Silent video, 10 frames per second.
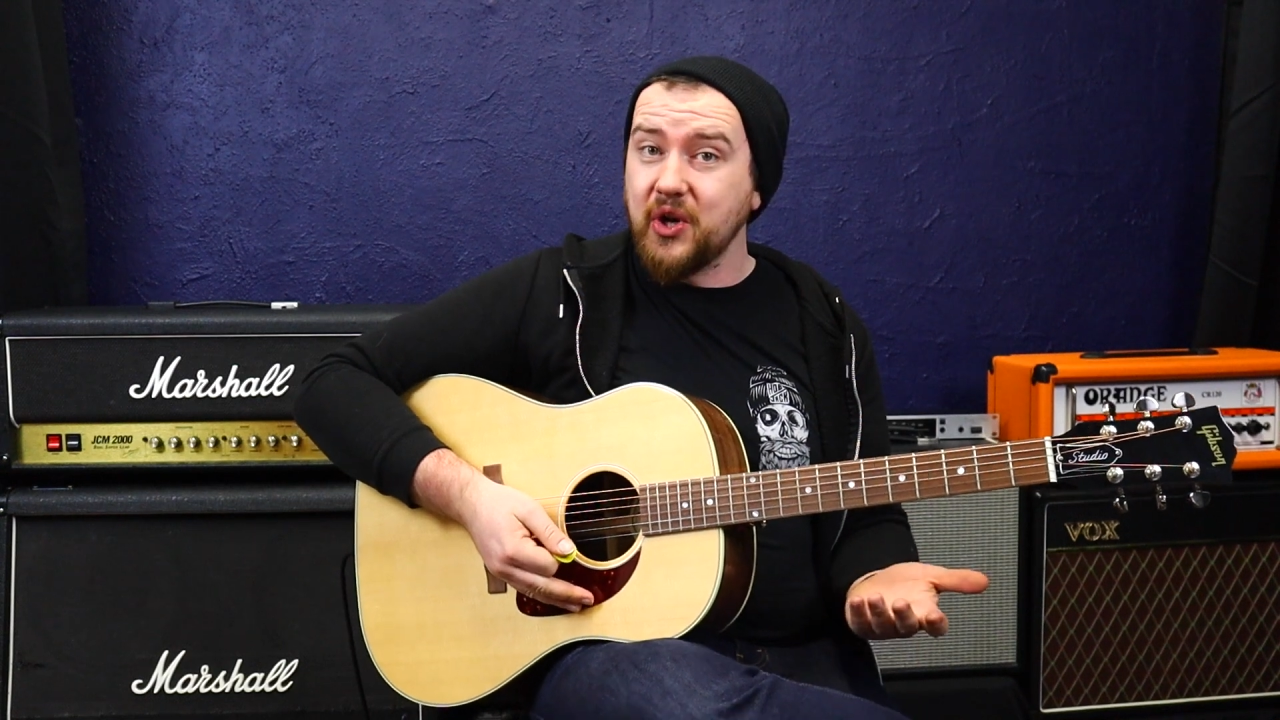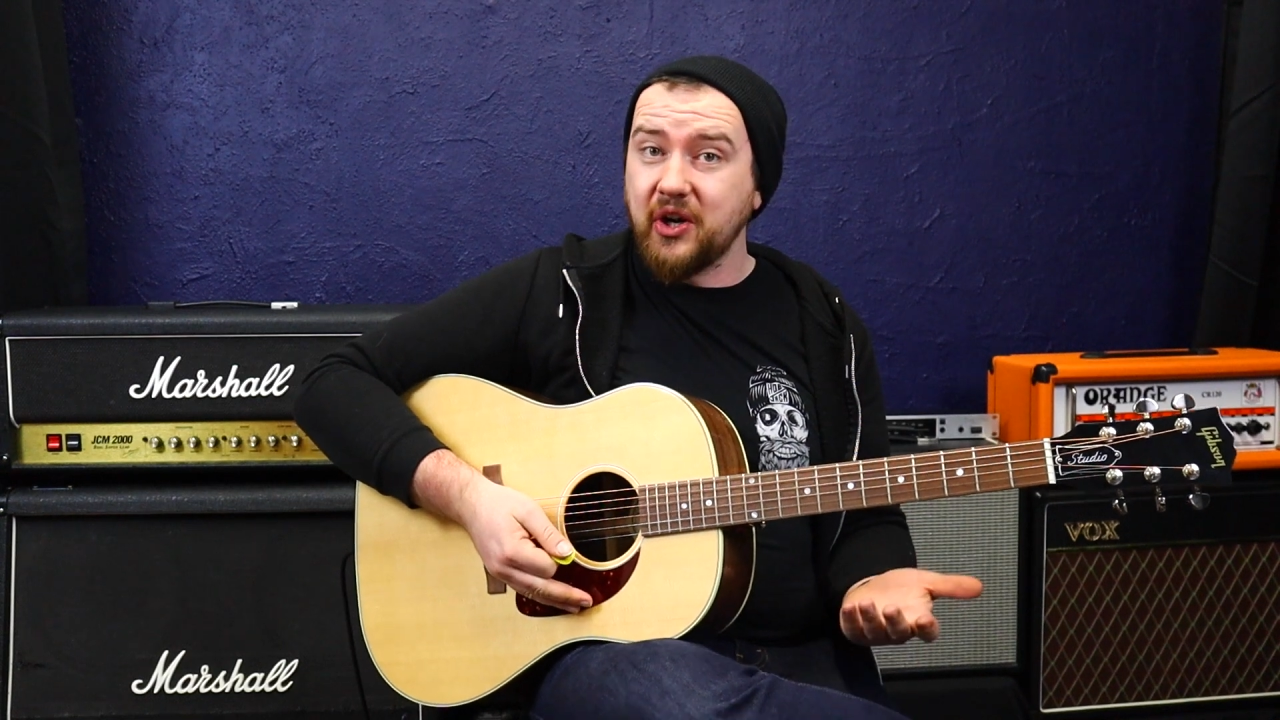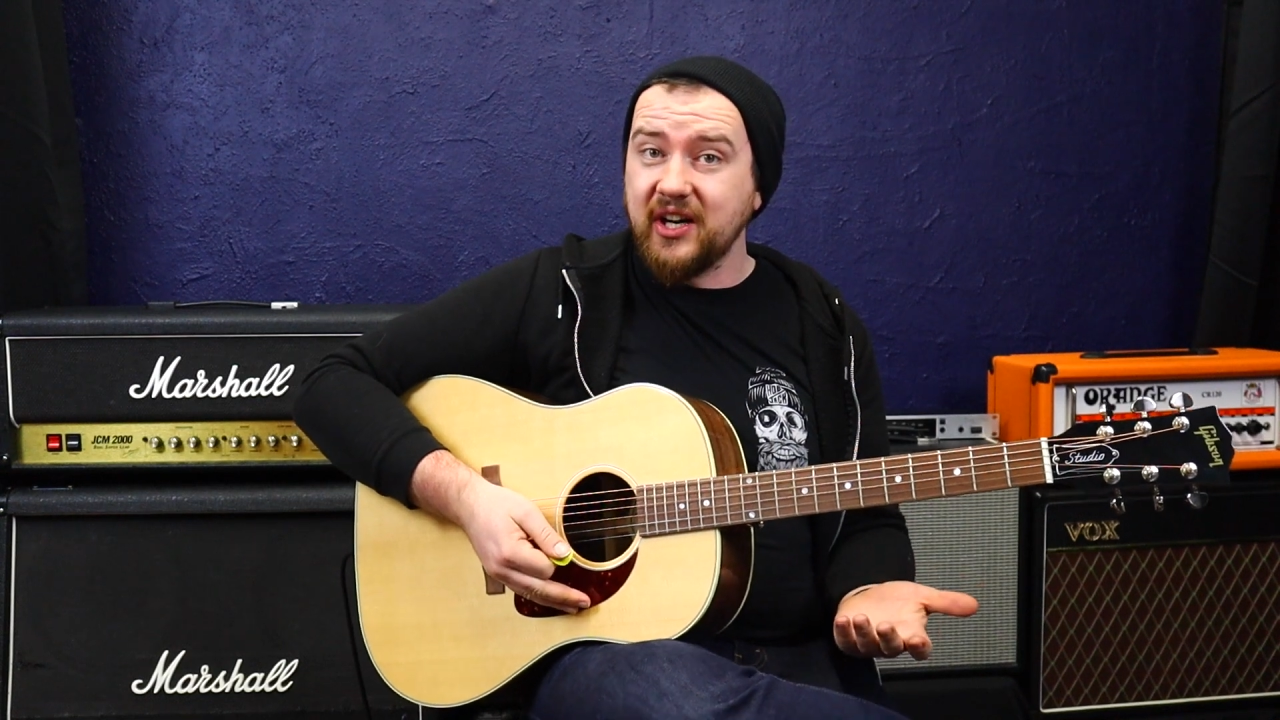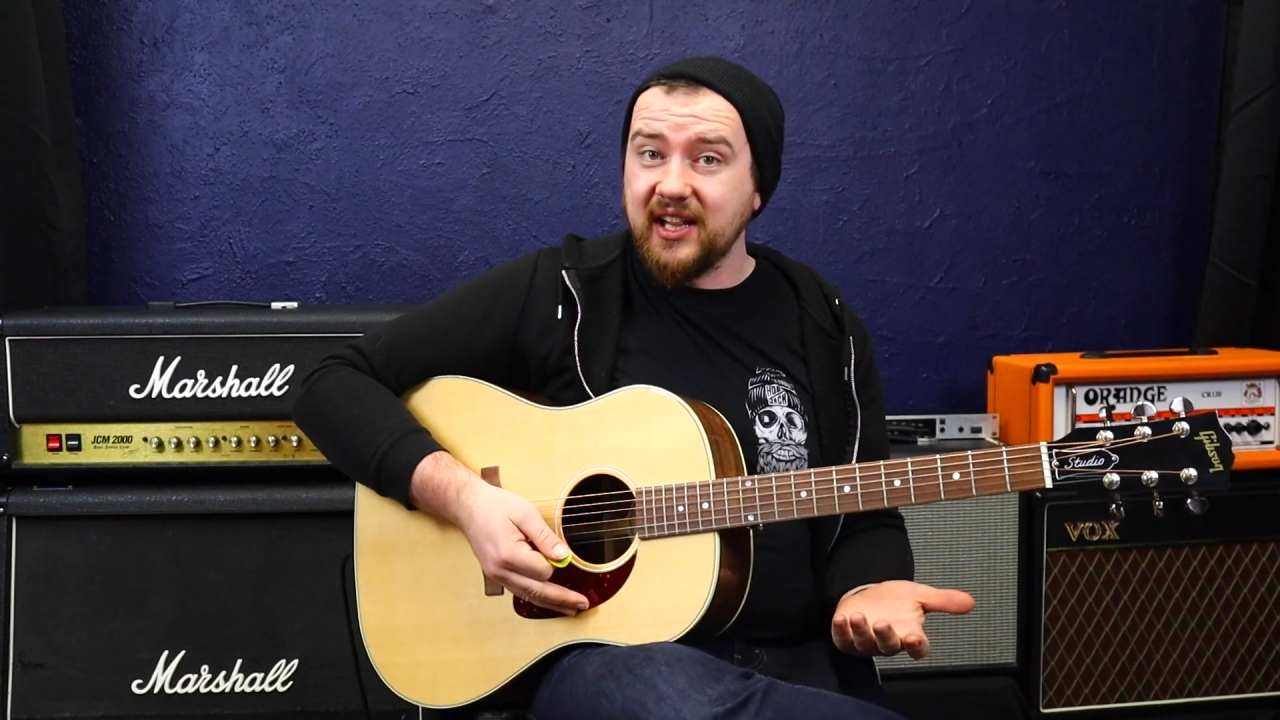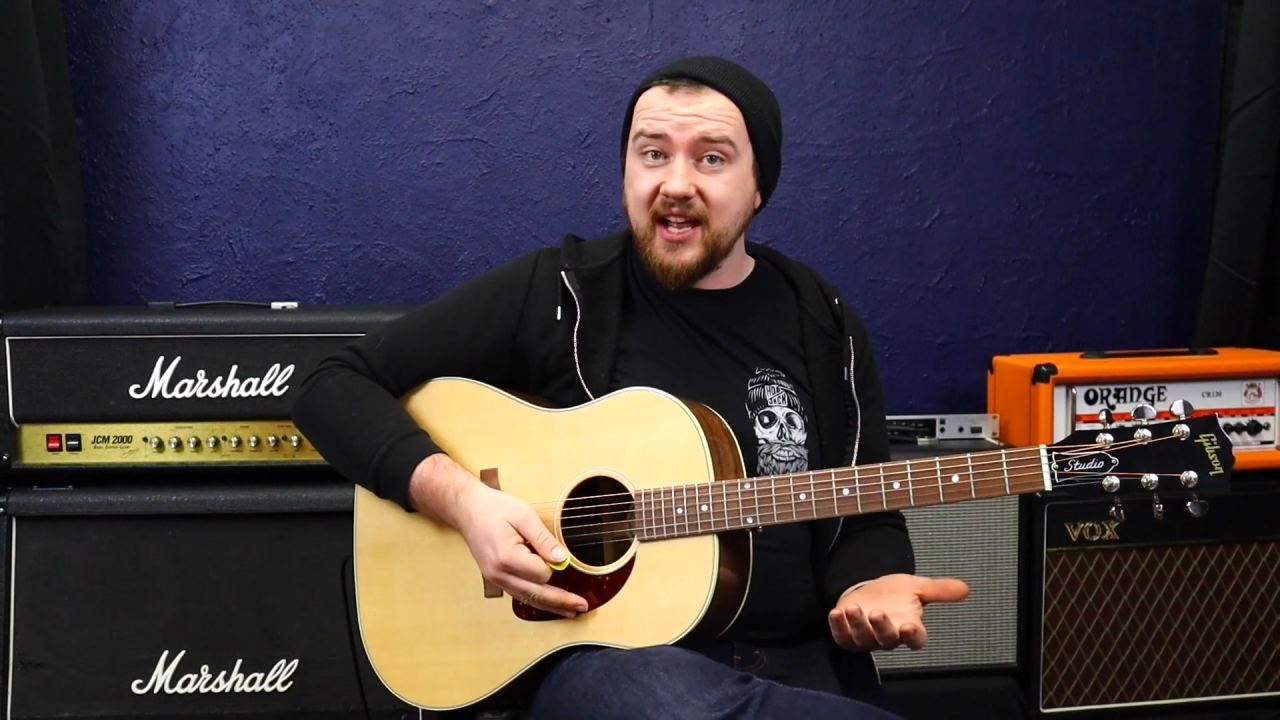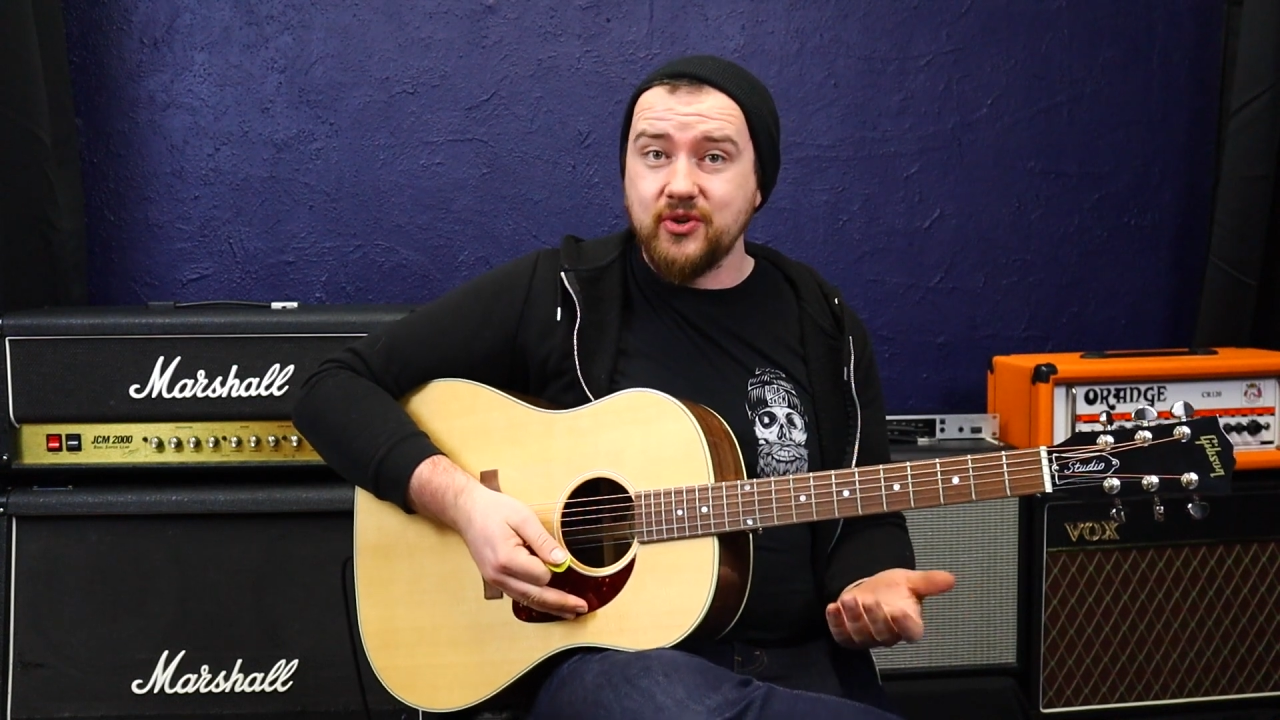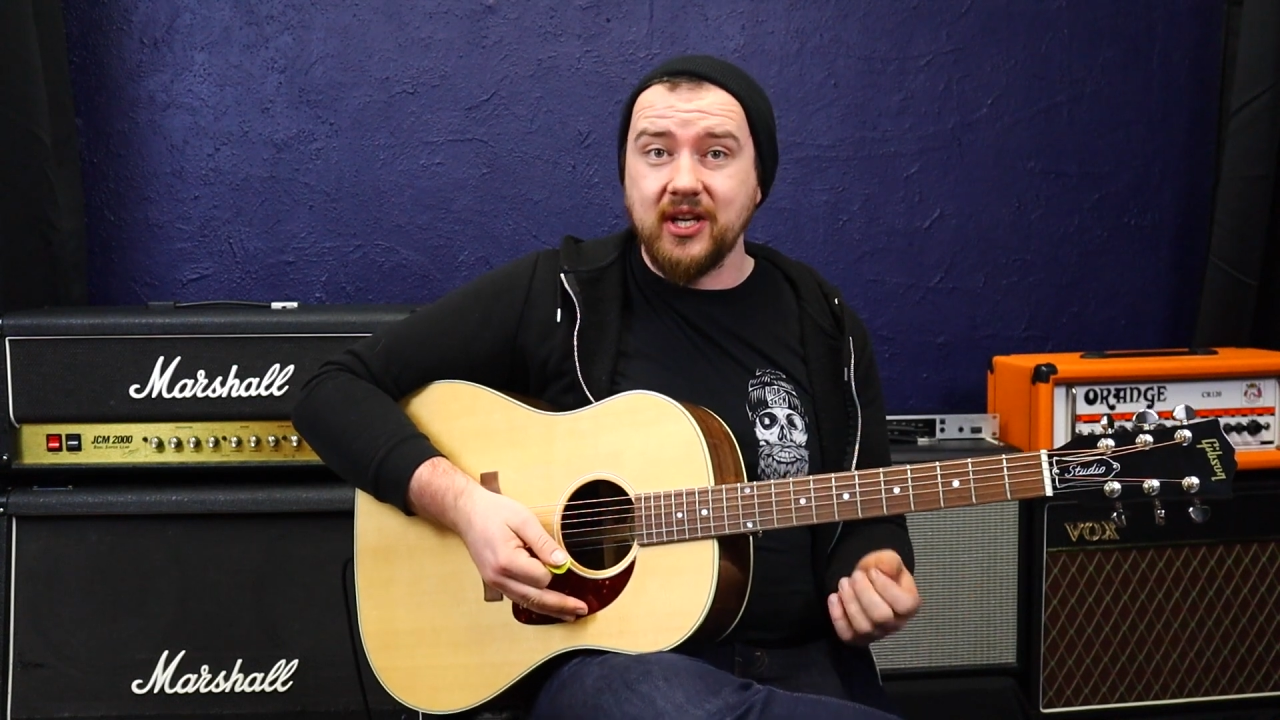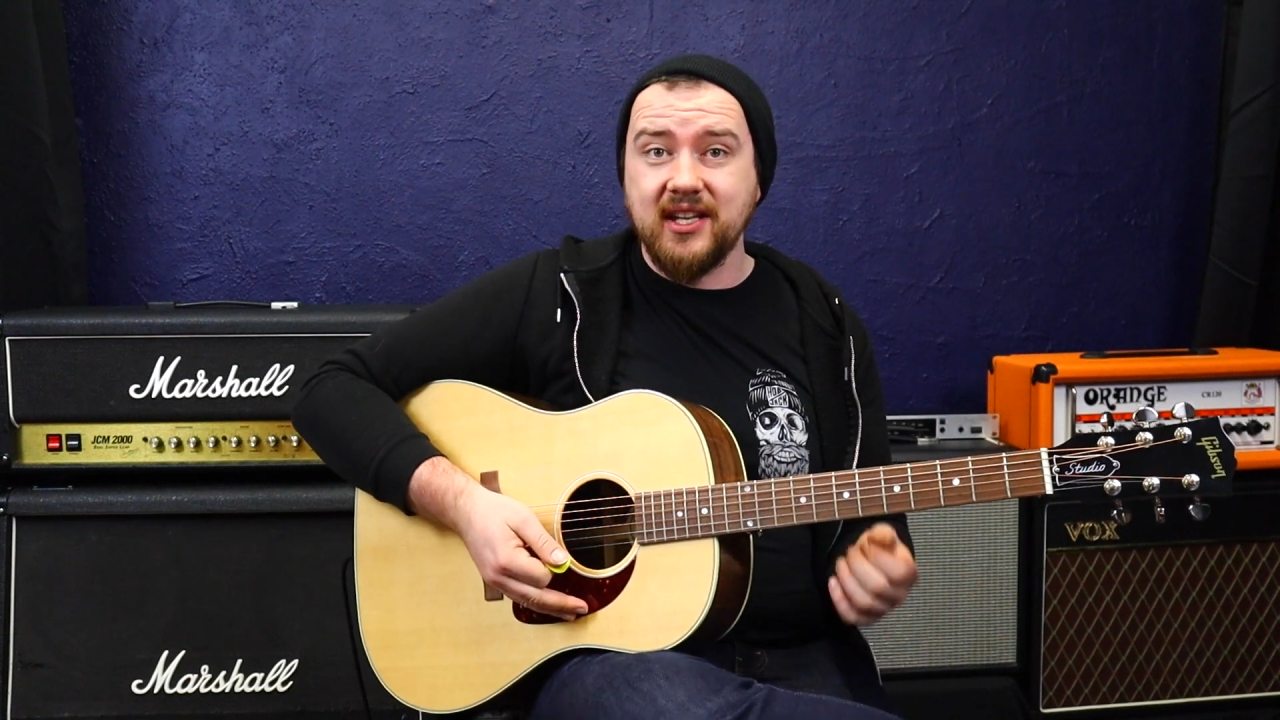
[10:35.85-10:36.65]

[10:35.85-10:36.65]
on an electric